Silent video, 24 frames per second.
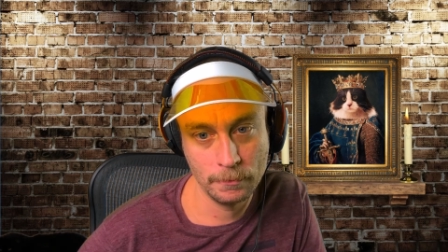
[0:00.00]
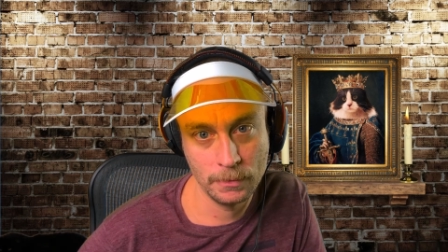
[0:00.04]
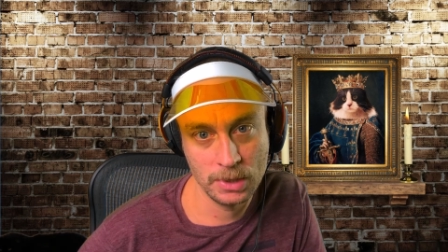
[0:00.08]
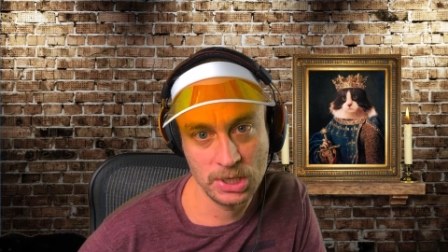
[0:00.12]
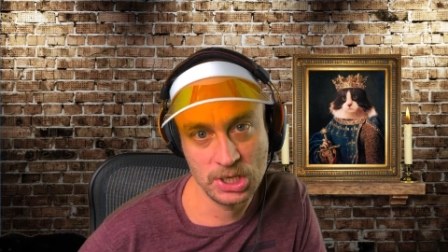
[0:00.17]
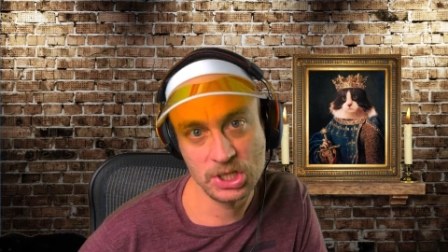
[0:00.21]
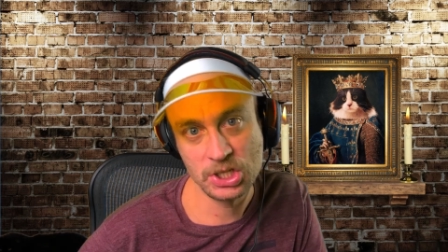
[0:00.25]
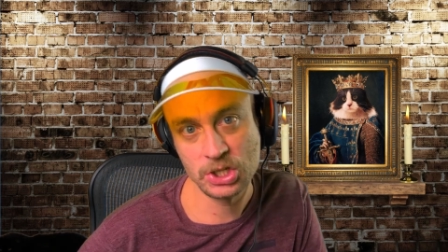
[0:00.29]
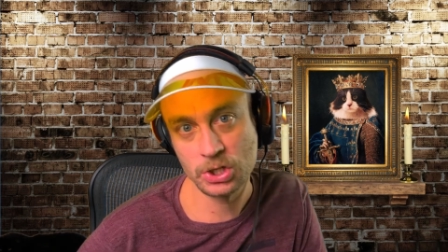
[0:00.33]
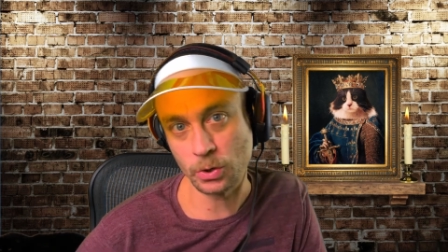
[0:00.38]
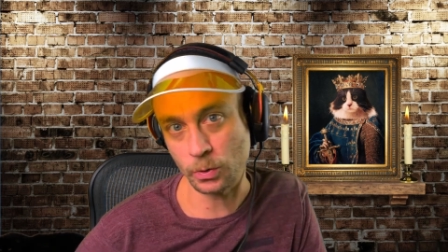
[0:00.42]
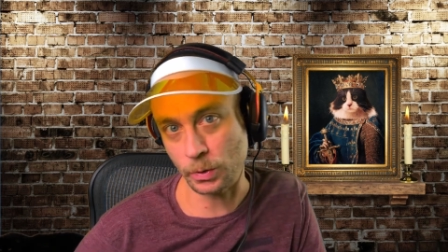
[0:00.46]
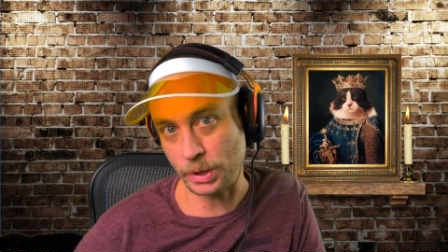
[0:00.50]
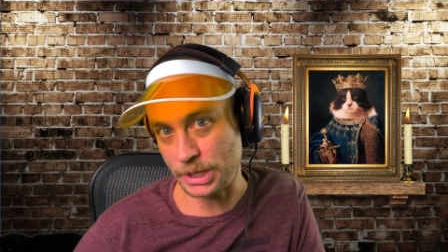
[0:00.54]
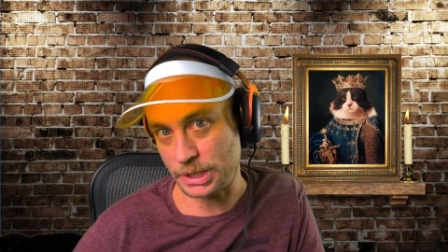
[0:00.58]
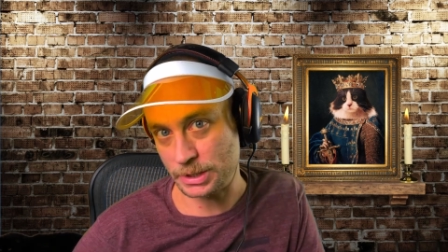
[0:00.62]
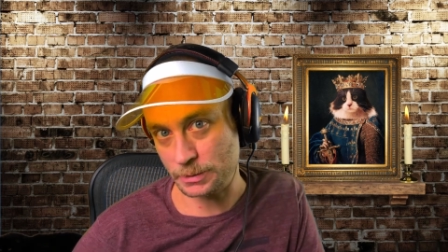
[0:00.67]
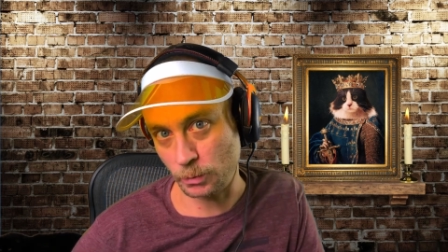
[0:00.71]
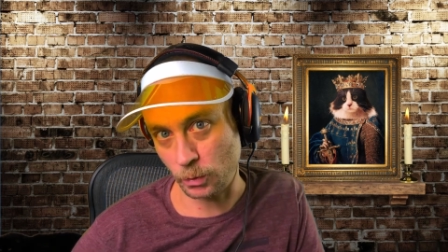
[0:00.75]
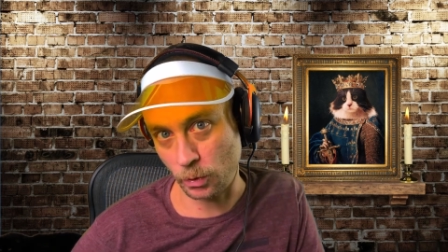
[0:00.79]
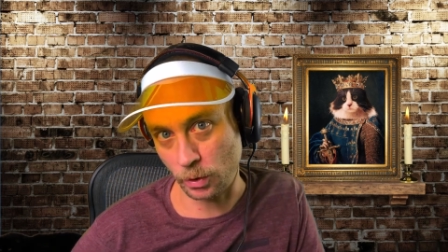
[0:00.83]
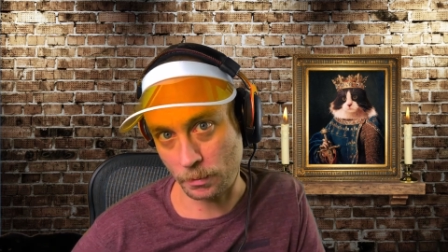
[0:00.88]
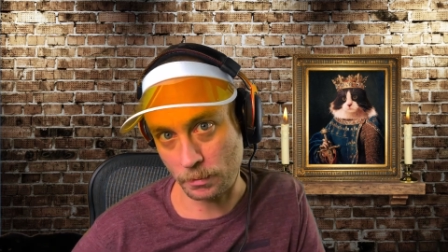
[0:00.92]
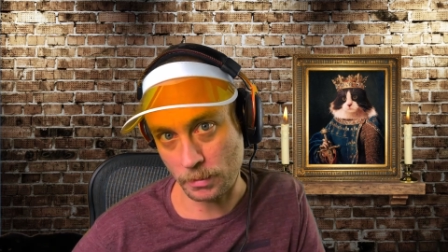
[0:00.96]
squeeze
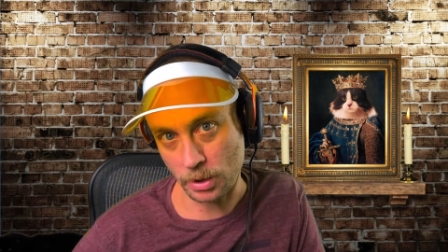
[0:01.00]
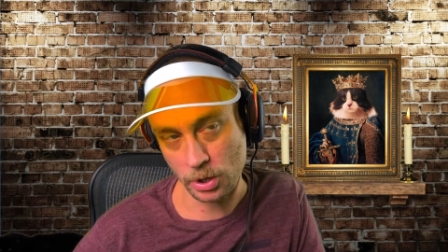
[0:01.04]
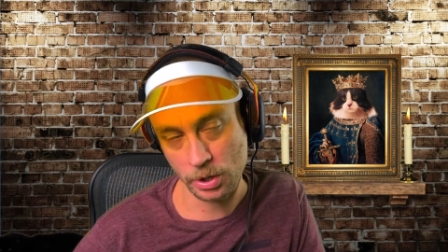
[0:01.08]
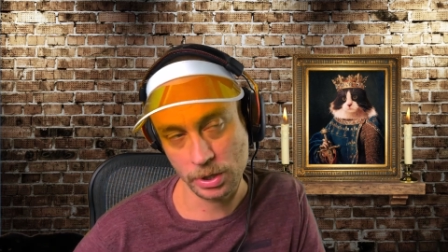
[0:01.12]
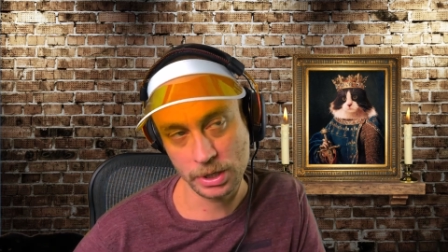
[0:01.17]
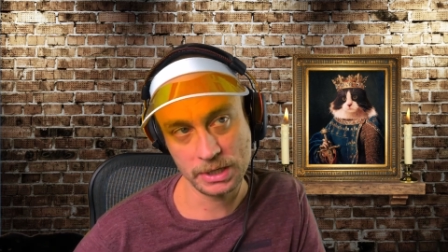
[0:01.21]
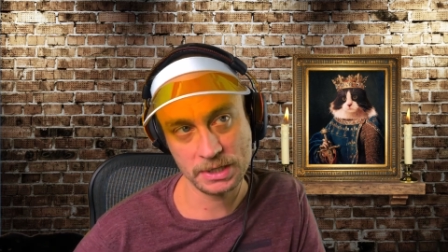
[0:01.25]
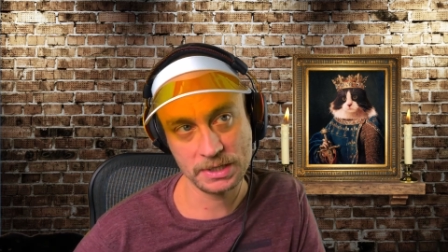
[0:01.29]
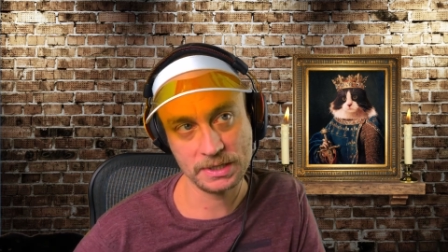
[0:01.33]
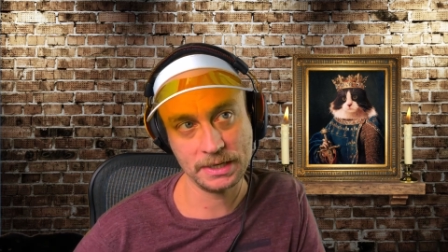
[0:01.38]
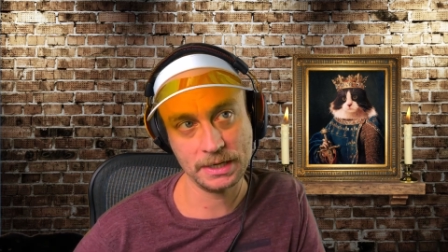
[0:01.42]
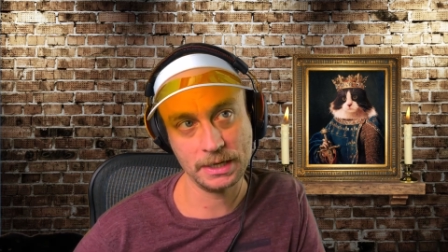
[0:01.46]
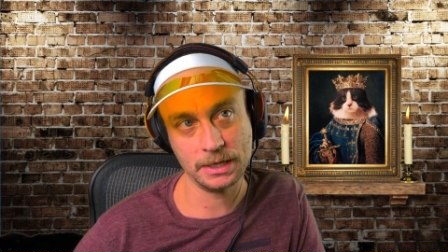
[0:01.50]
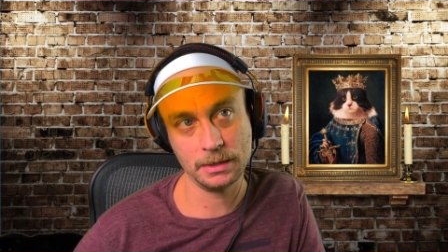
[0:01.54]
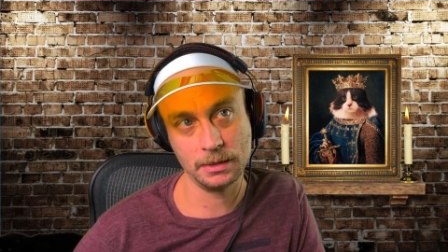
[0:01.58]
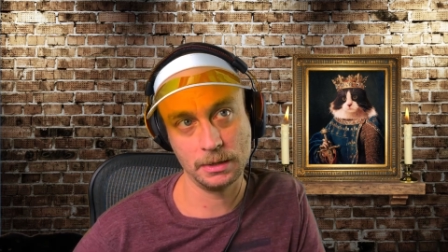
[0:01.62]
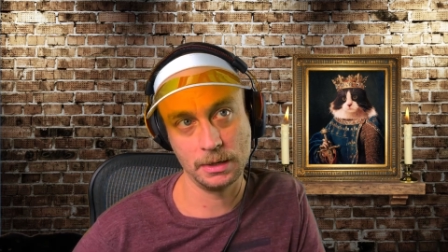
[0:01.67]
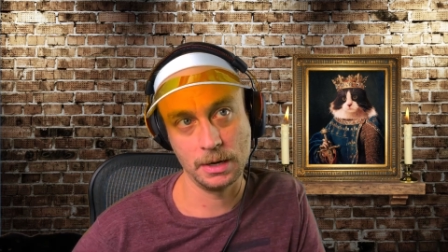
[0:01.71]
more markets in.